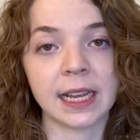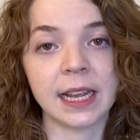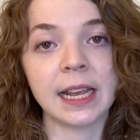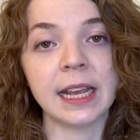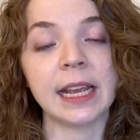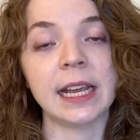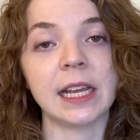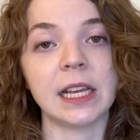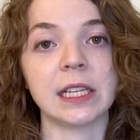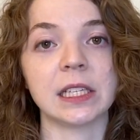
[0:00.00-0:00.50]

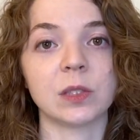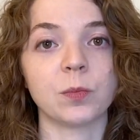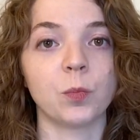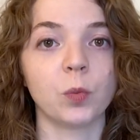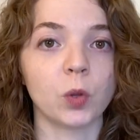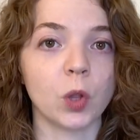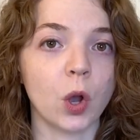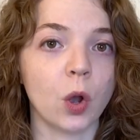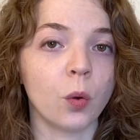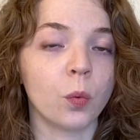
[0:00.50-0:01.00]
is
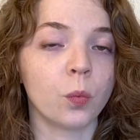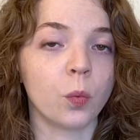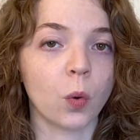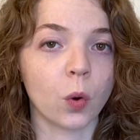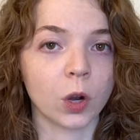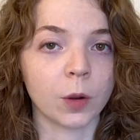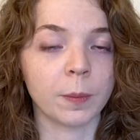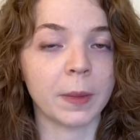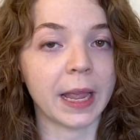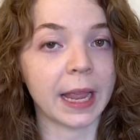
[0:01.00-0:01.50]
blow
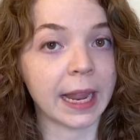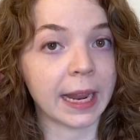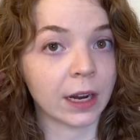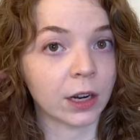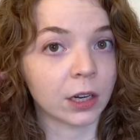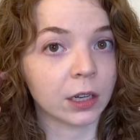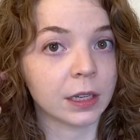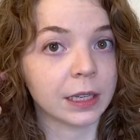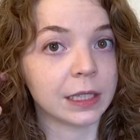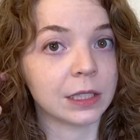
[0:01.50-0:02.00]
warm
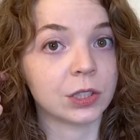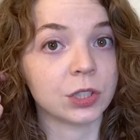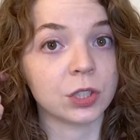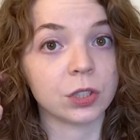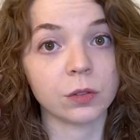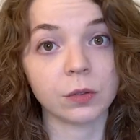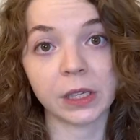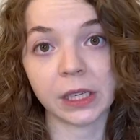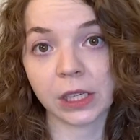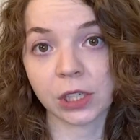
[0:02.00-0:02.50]
air into
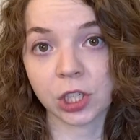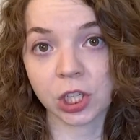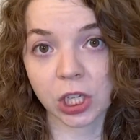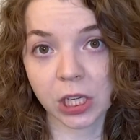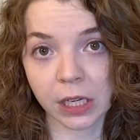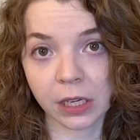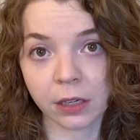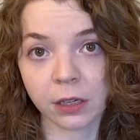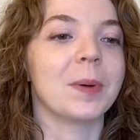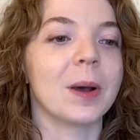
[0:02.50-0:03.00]
each
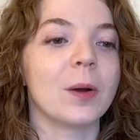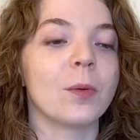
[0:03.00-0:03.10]
ear.